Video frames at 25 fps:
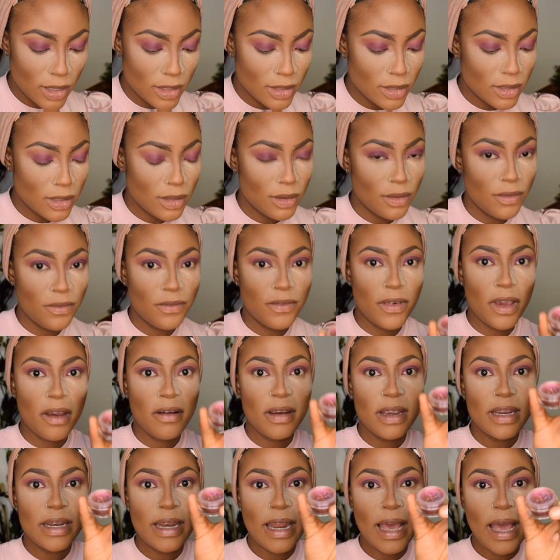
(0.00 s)
It's a
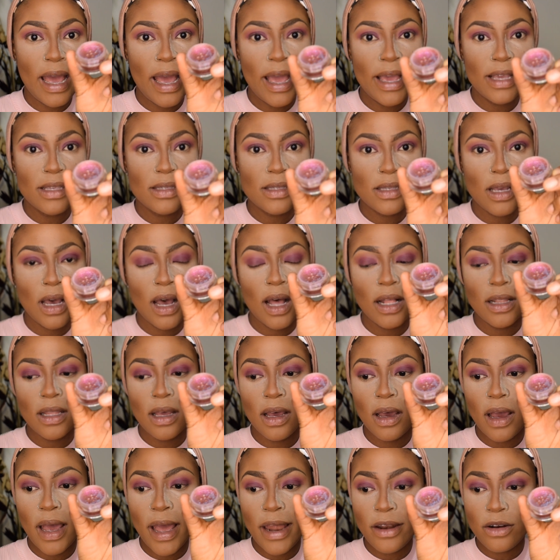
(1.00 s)
very nice
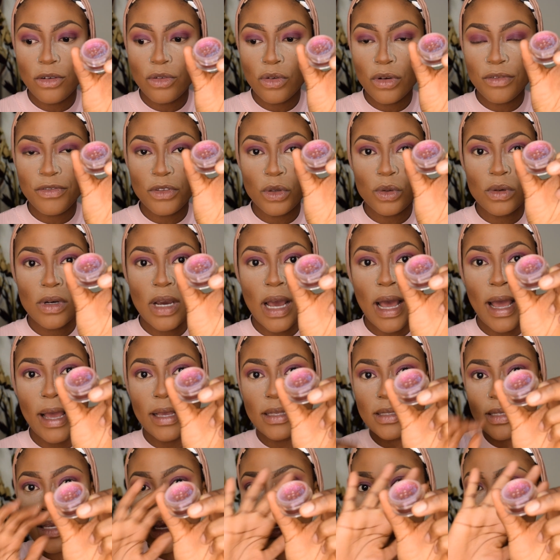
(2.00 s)
color. I don't know if you
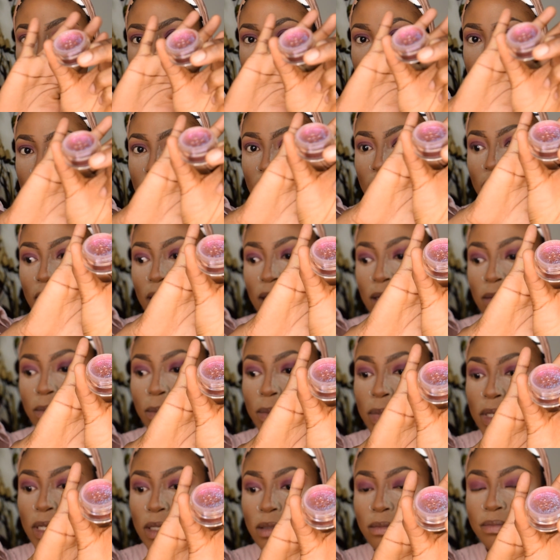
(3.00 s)
guys can see
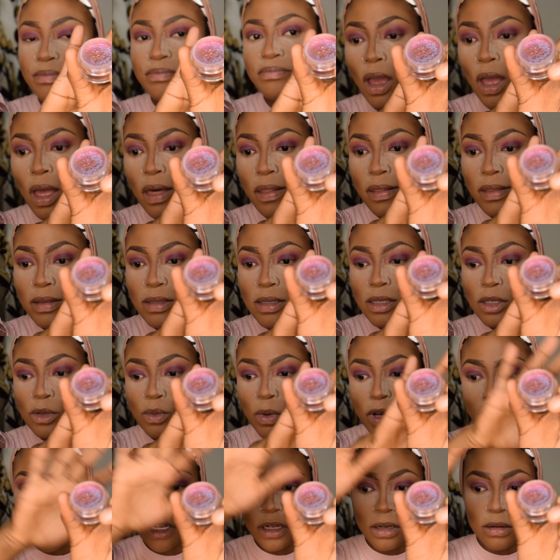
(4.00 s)
it, but this is
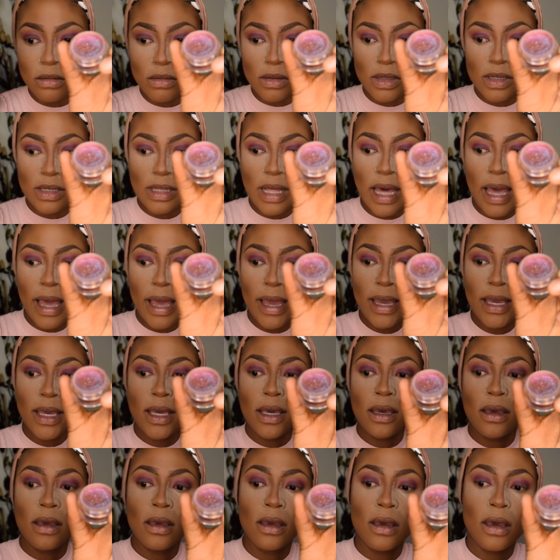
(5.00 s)
what it looks
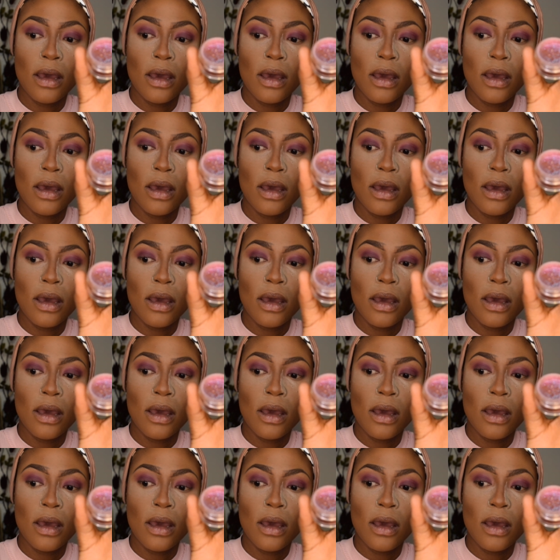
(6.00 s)
like.